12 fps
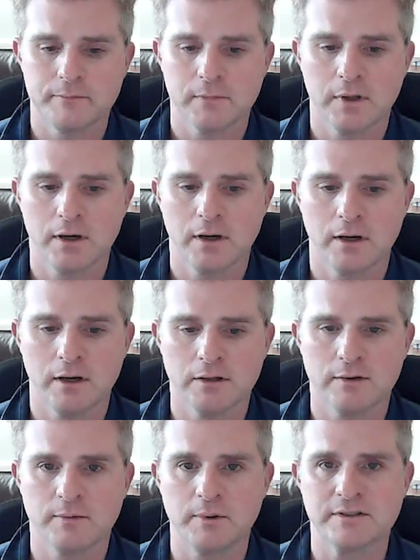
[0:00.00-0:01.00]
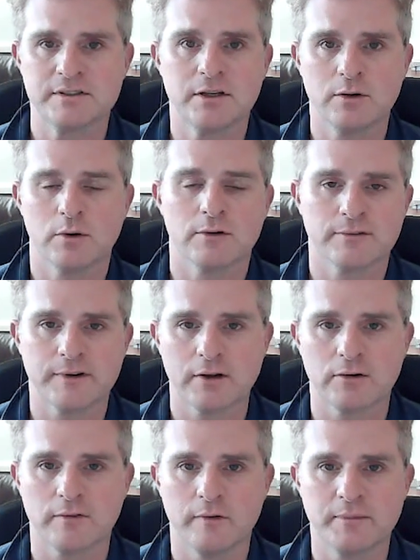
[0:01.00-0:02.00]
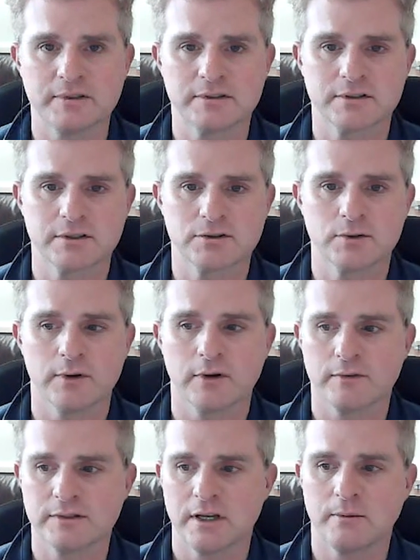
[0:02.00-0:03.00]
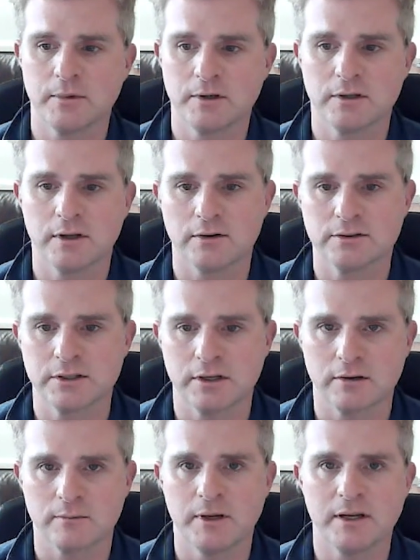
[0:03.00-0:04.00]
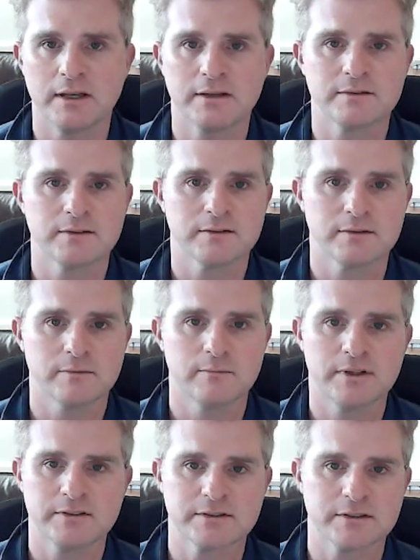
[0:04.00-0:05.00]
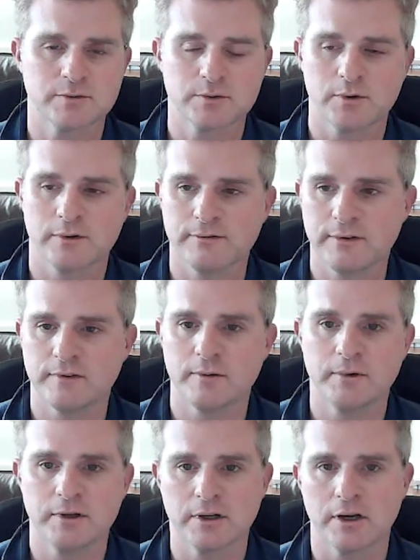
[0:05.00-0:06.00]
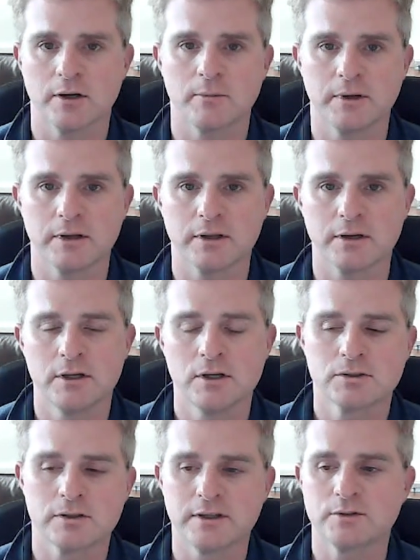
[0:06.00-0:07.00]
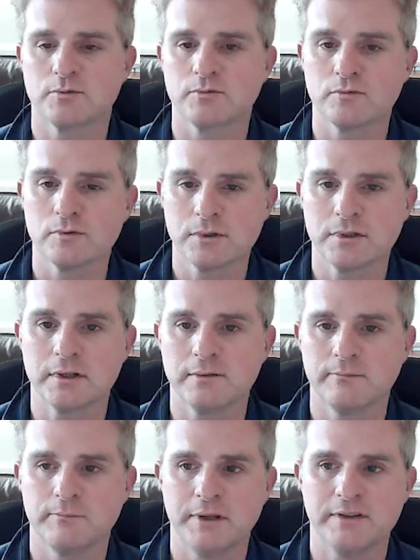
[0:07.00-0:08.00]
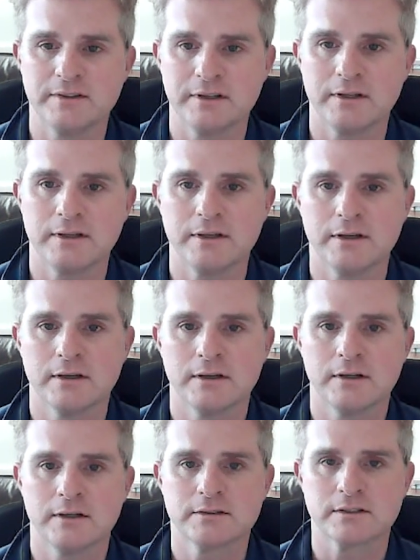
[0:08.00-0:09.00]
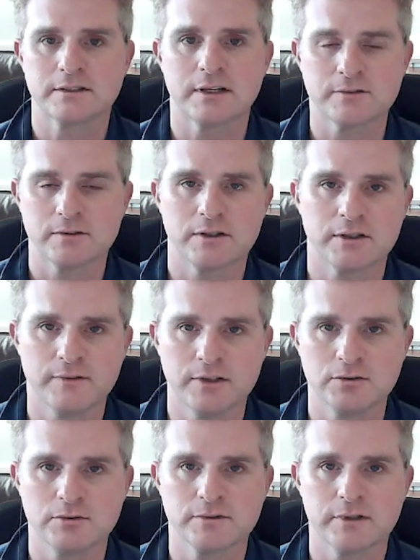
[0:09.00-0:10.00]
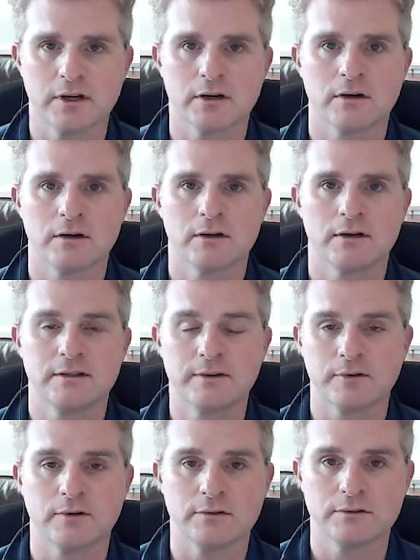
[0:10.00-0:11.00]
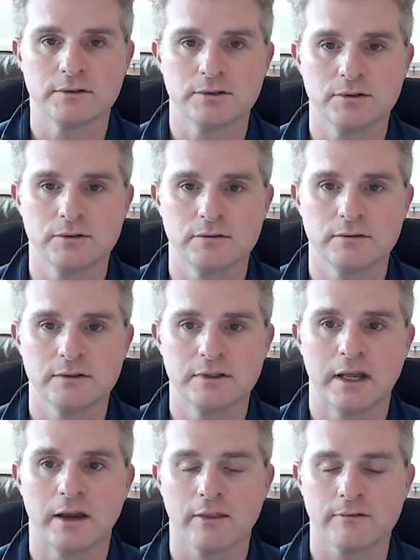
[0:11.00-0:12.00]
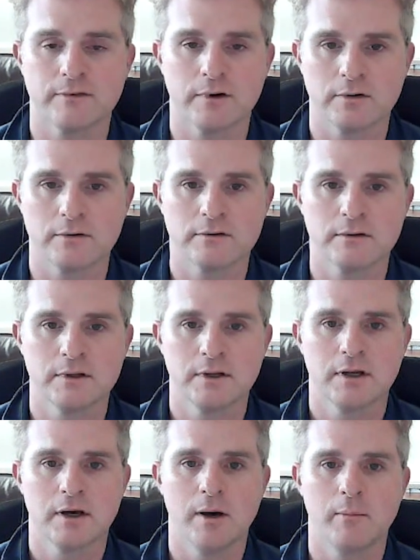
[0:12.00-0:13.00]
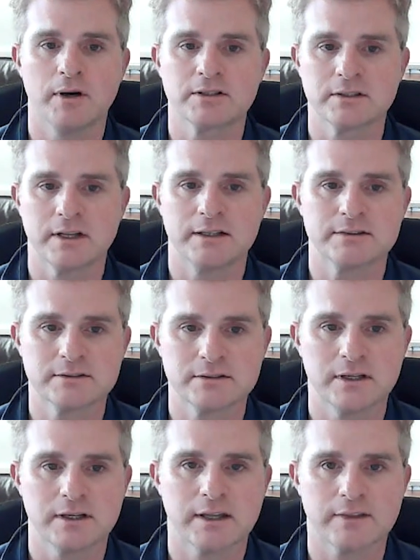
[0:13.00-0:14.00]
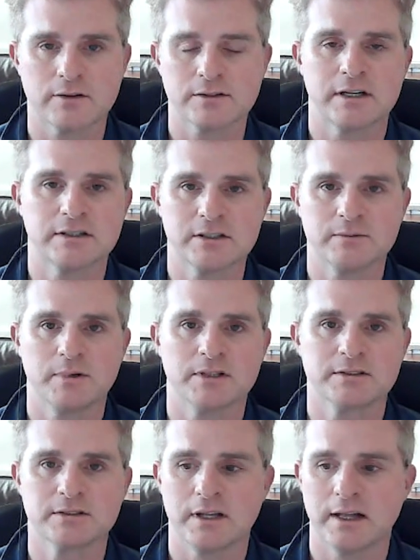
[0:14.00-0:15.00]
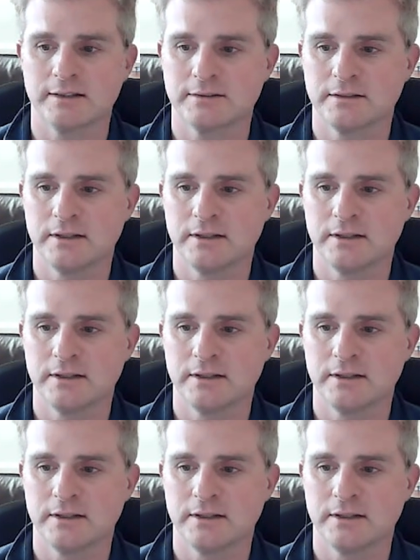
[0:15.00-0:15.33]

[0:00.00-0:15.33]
you have to be a CEO or a founder of a business that's doing over $10 million a year. In many cases, businesses are doing 50 million, 100 million. So these are really busy, successful individuals that are difficult to get on the phone, much less get their attention, much less,